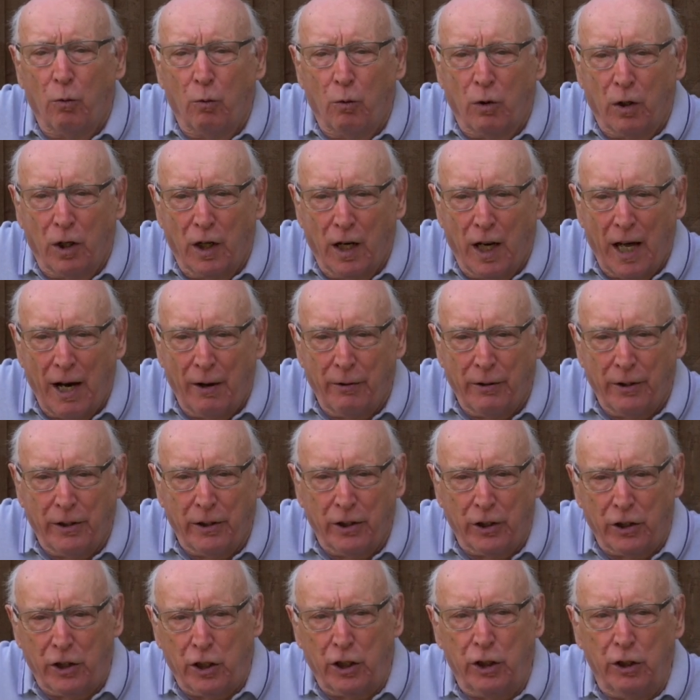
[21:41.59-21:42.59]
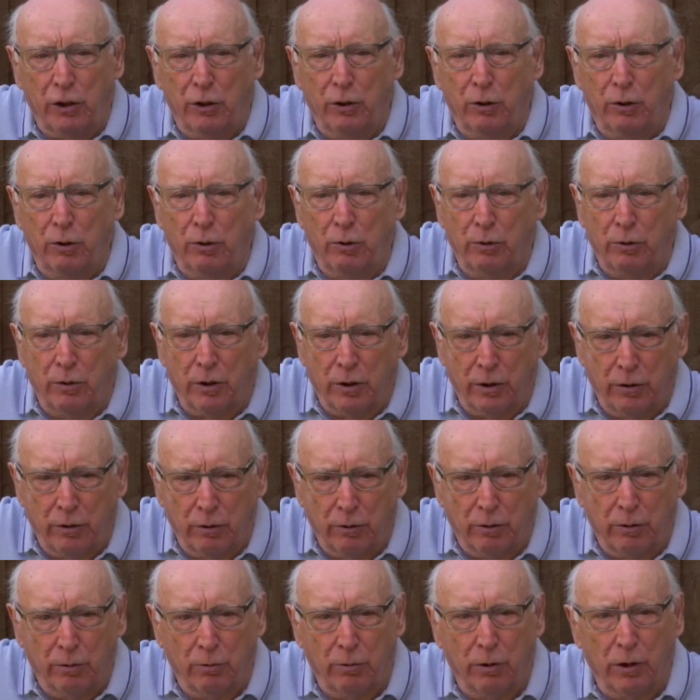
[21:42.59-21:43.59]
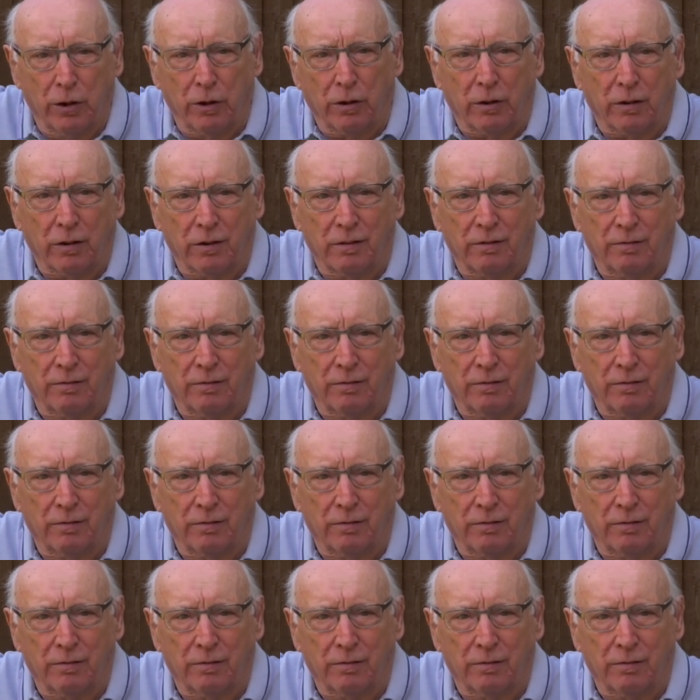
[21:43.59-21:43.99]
allowing the cue to do the work.